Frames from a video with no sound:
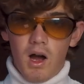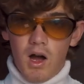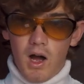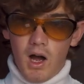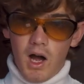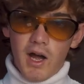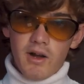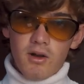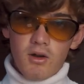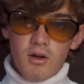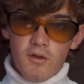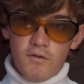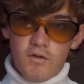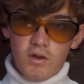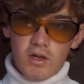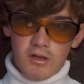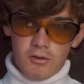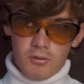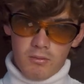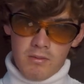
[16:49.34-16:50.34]
I don't know if
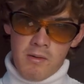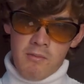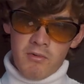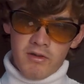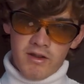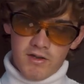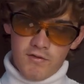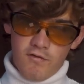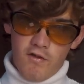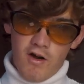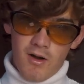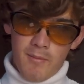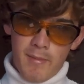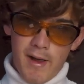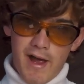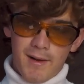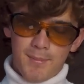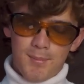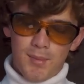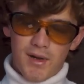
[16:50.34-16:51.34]
you can remember this far
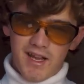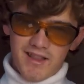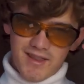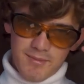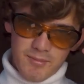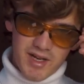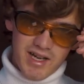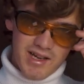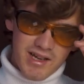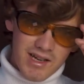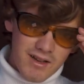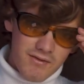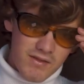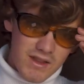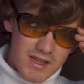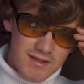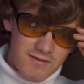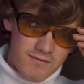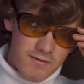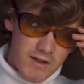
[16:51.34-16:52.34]
back, but at the beginning of
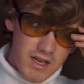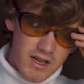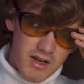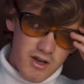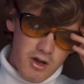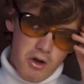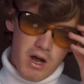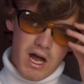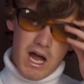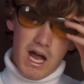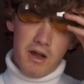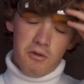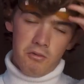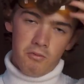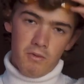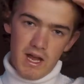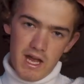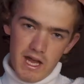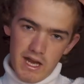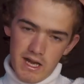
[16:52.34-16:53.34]
this video, I
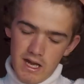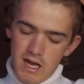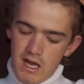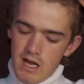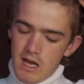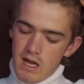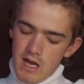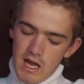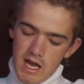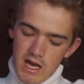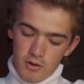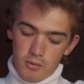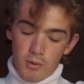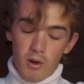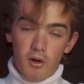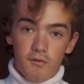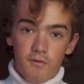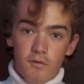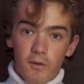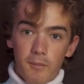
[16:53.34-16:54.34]
read a
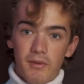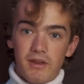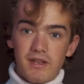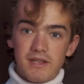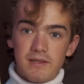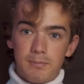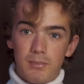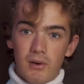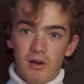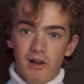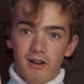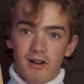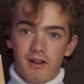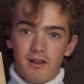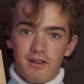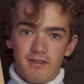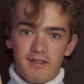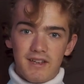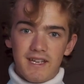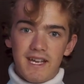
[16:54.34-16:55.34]
quote from this book,
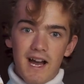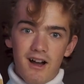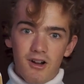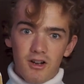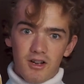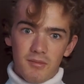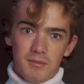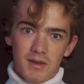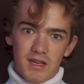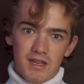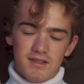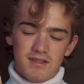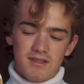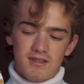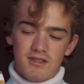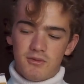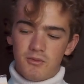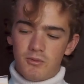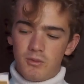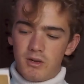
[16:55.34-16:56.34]
The
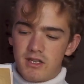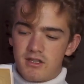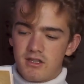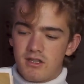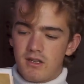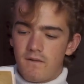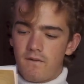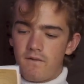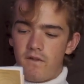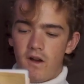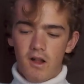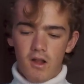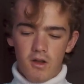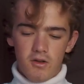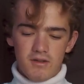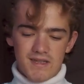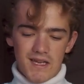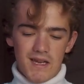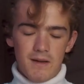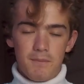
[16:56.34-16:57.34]
Alchemist, which
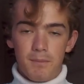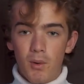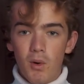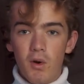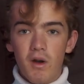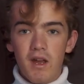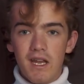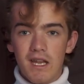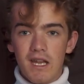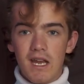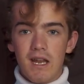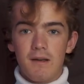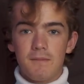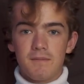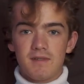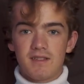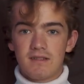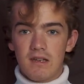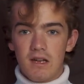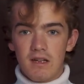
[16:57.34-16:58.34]
follows a boy named
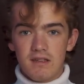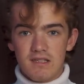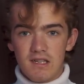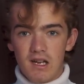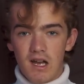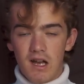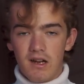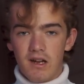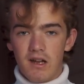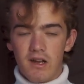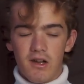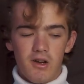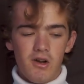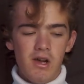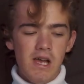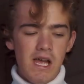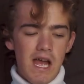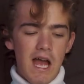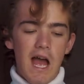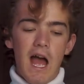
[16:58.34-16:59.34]
Santiago
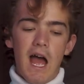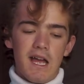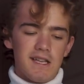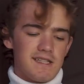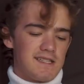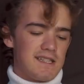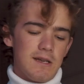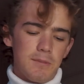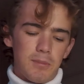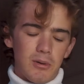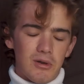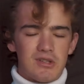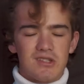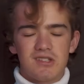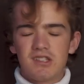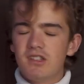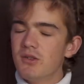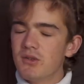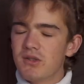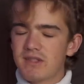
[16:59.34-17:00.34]
as he
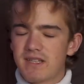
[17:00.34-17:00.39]
pursues